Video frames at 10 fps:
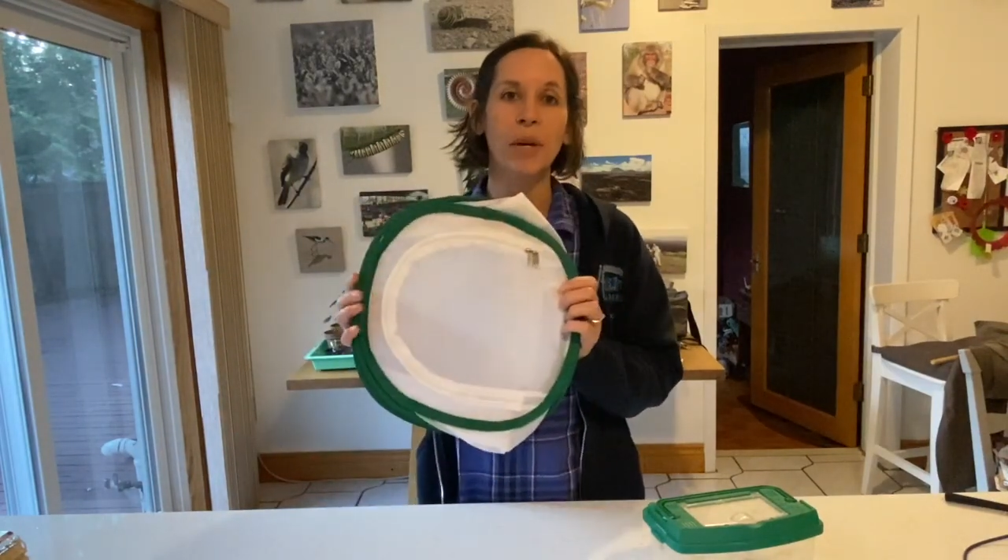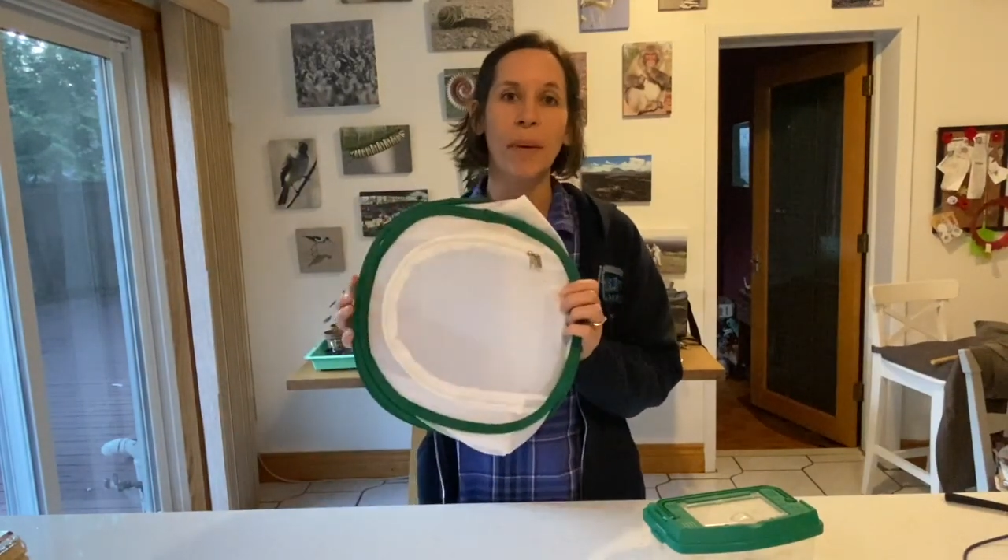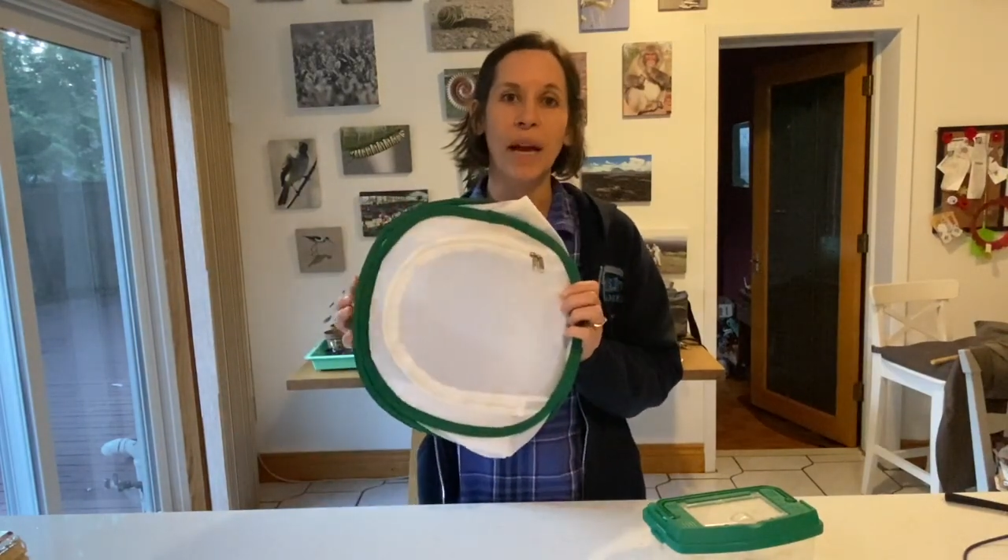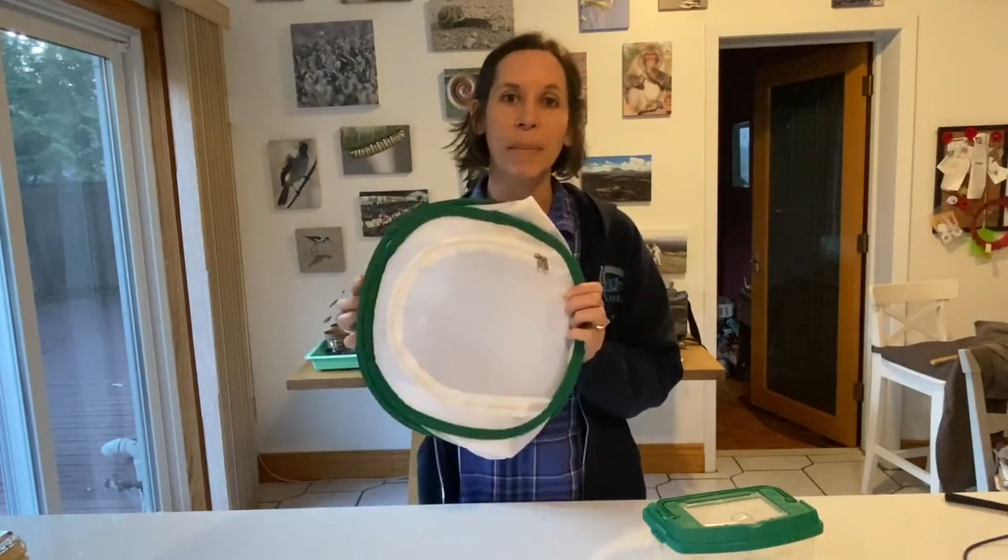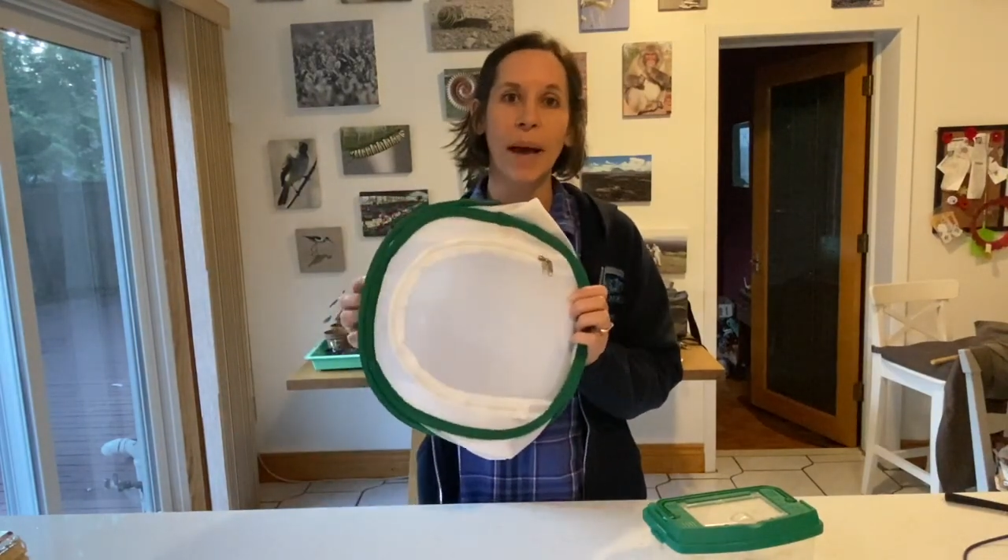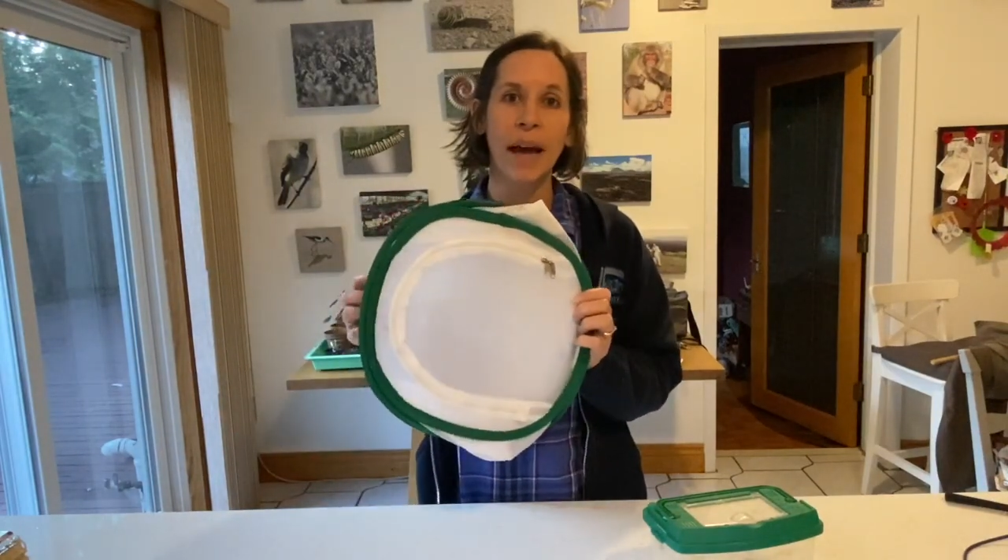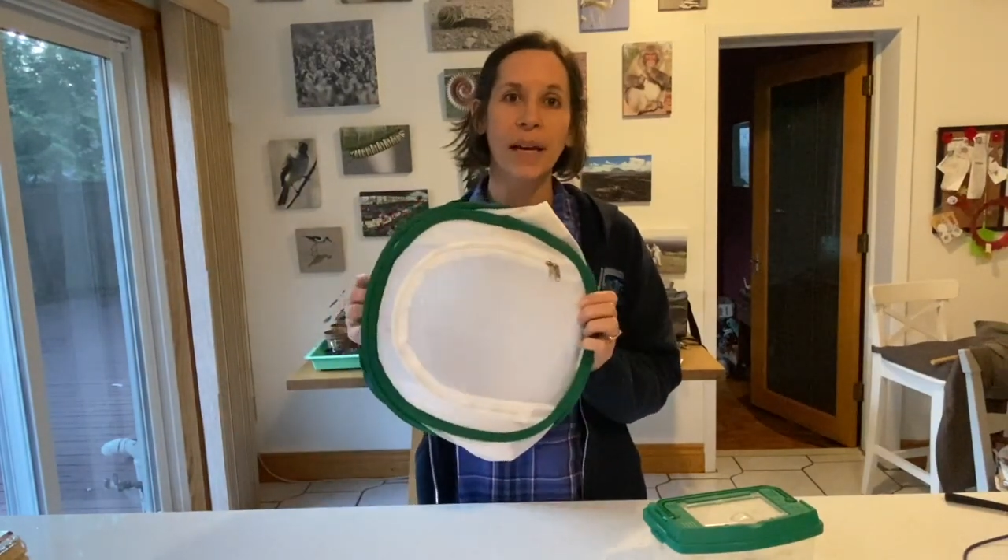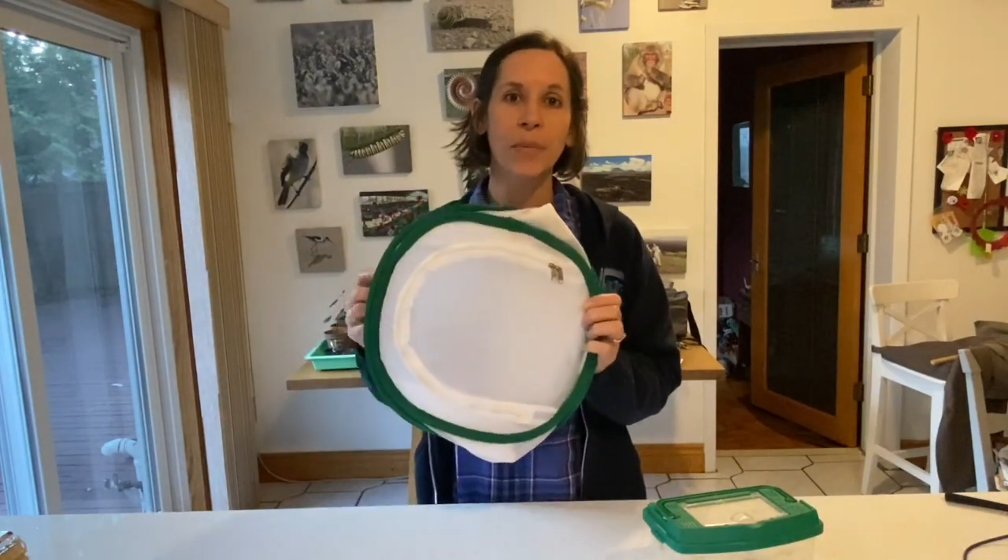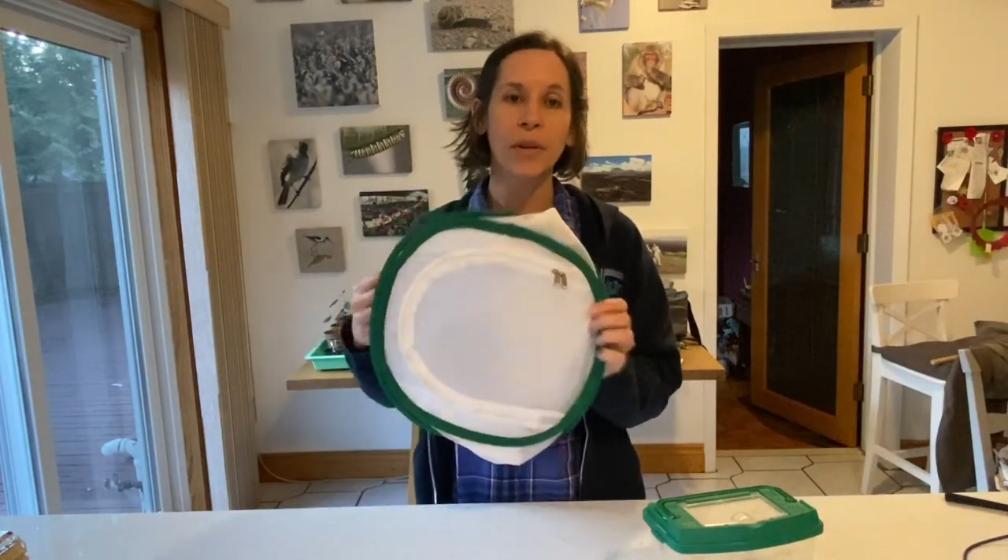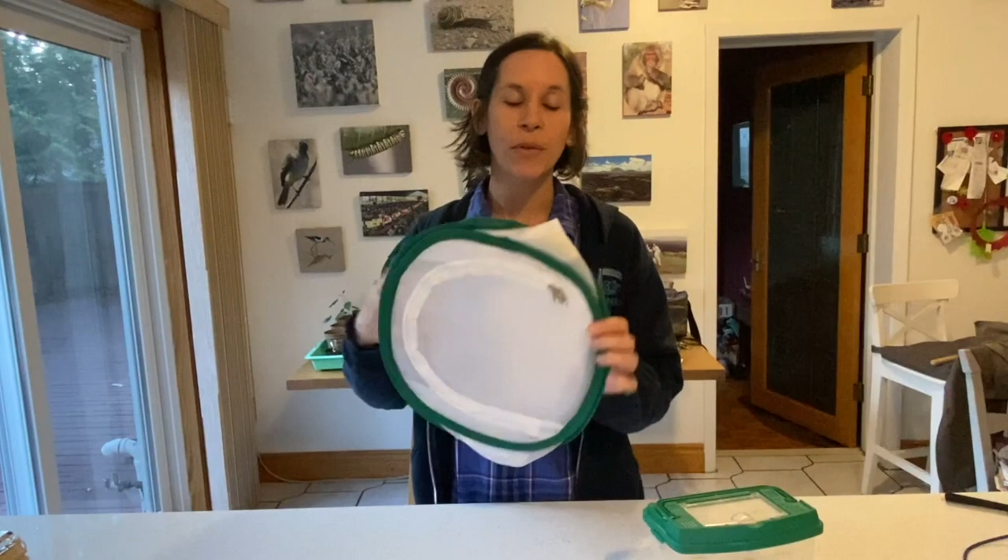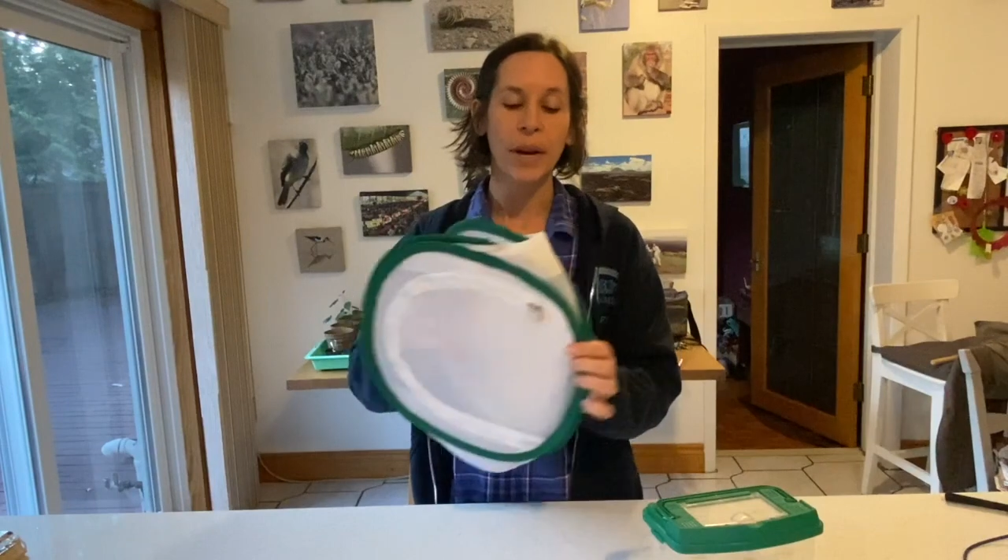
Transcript: your backpack when you're